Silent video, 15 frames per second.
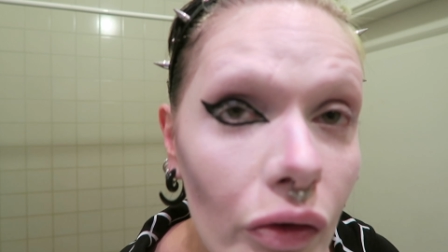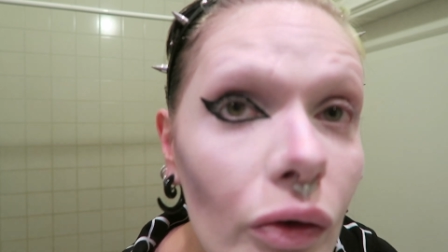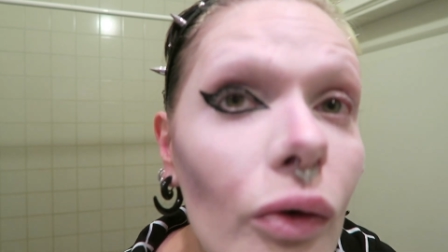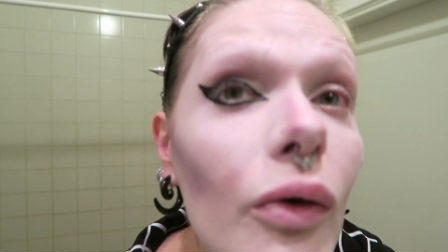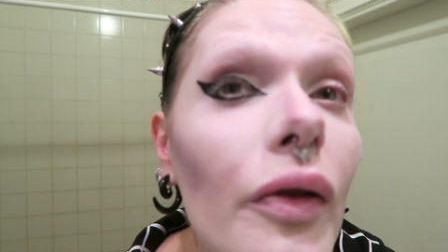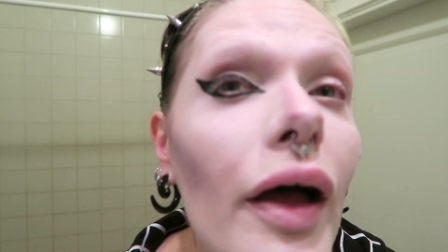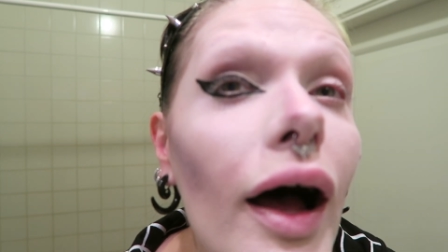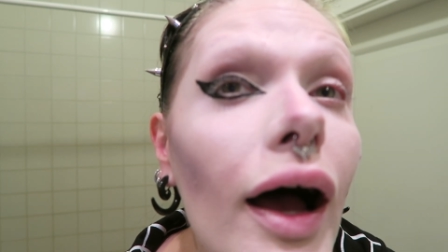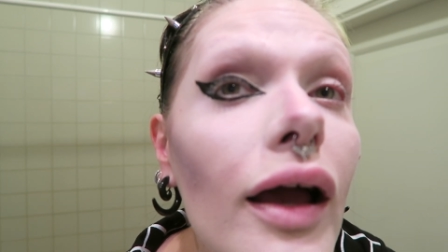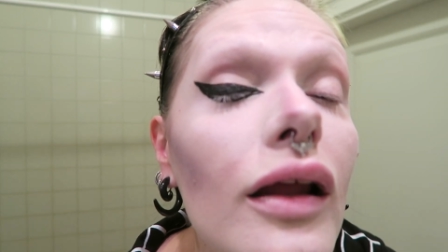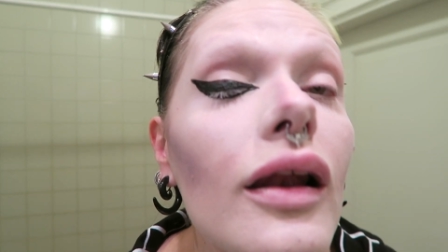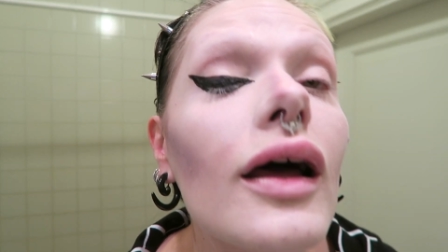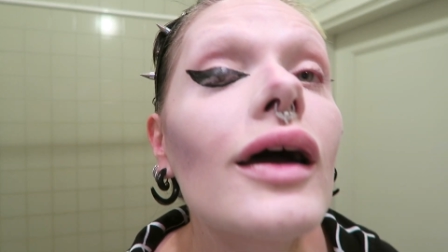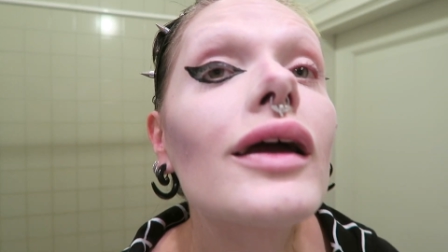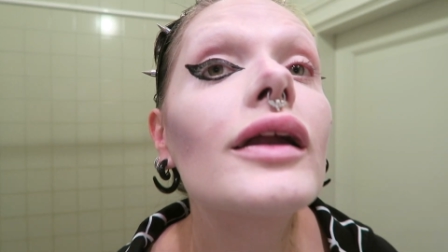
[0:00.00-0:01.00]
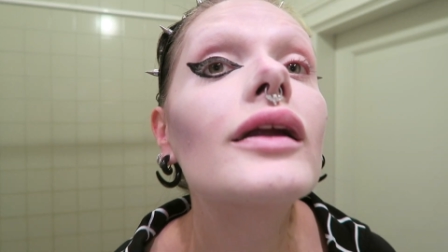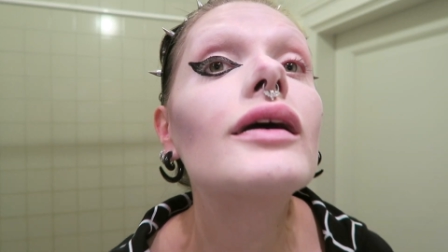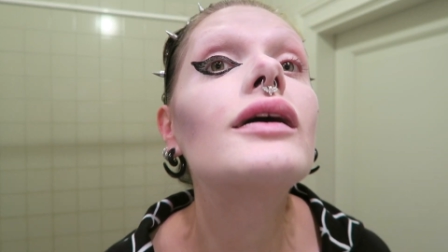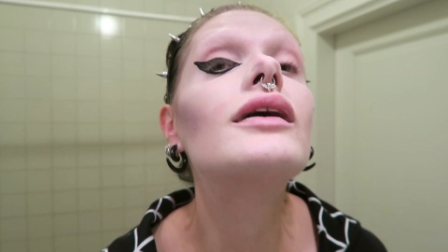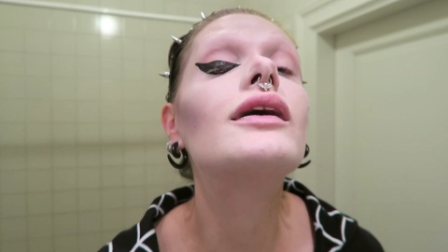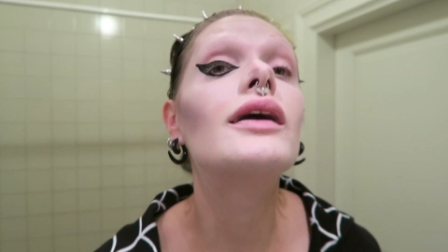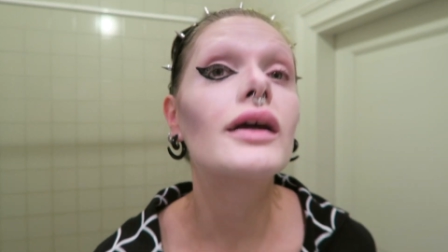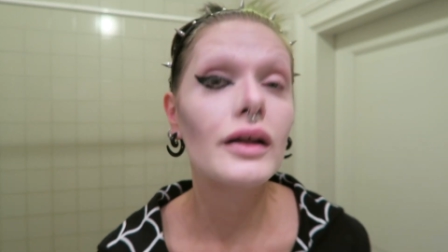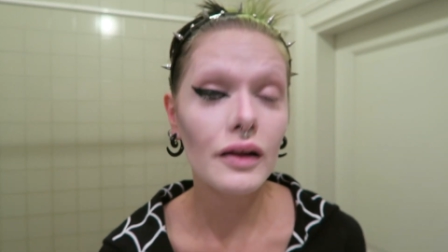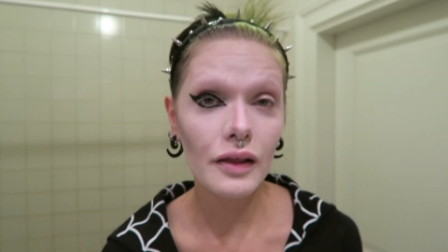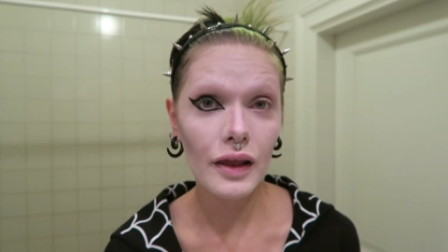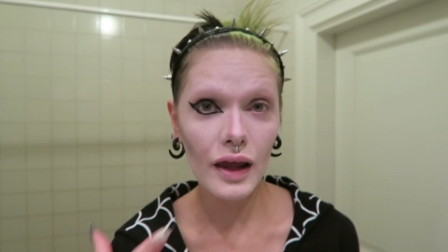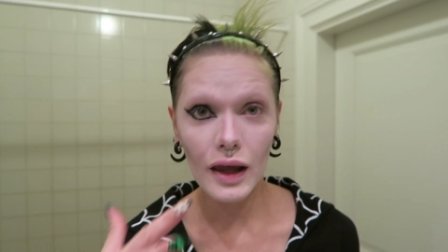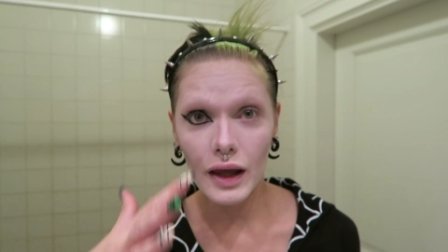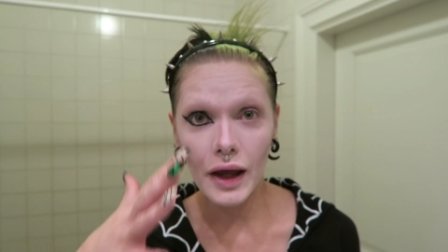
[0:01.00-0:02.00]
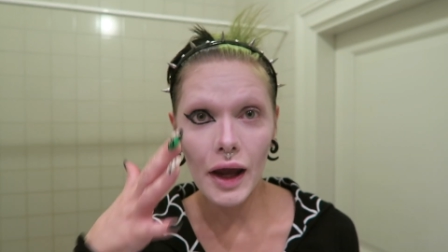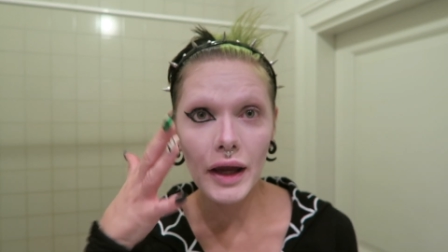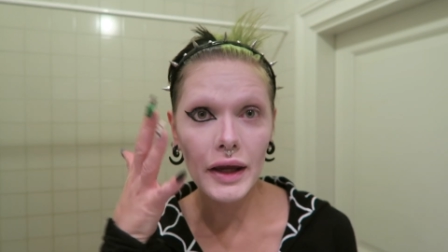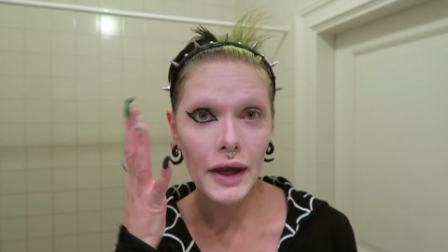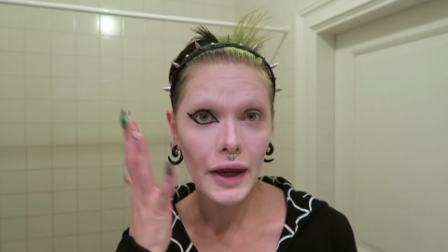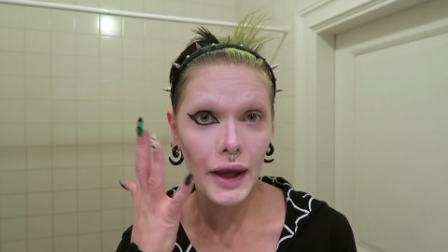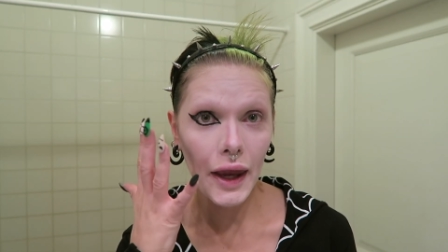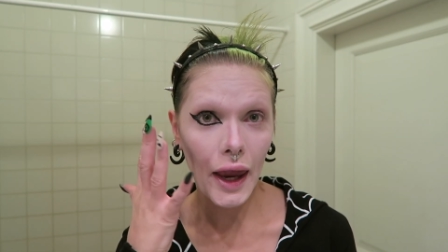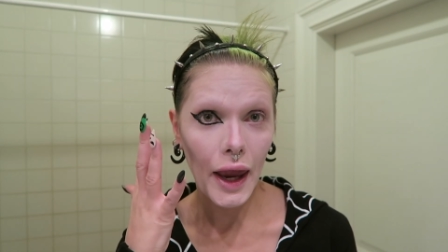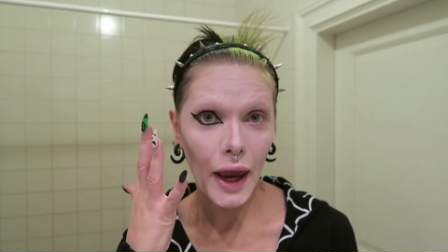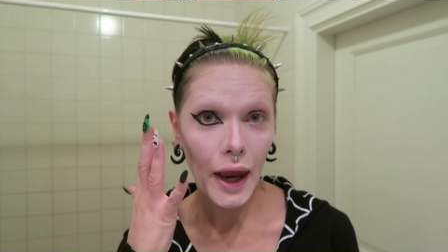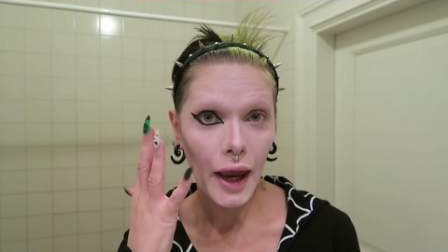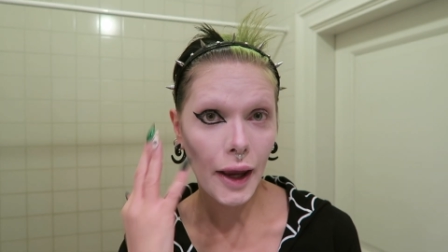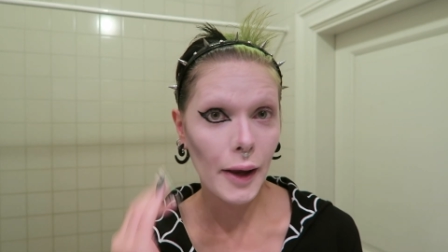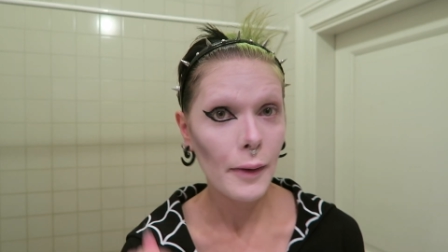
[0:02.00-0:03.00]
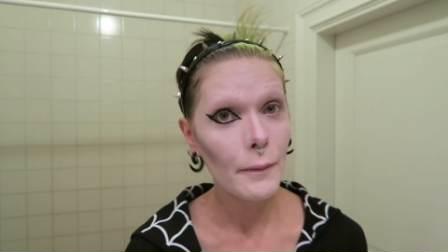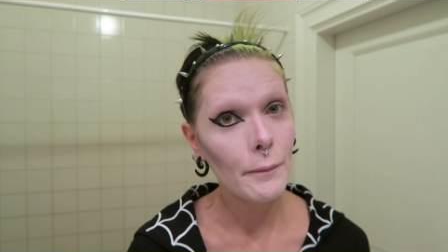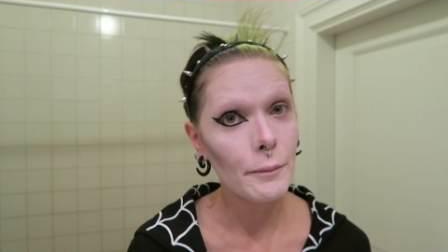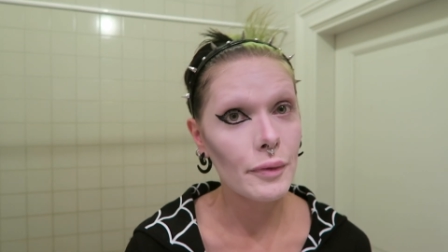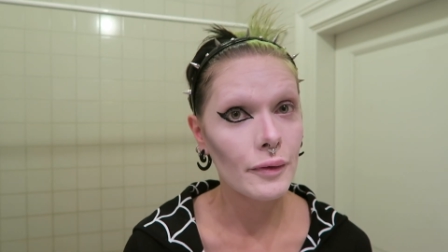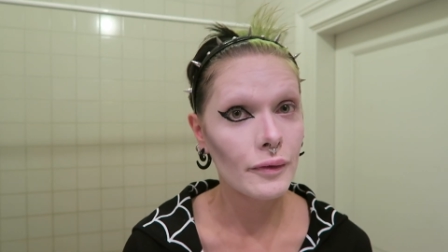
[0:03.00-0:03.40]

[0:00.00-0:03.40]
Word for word: So the eyeliner is taking shape.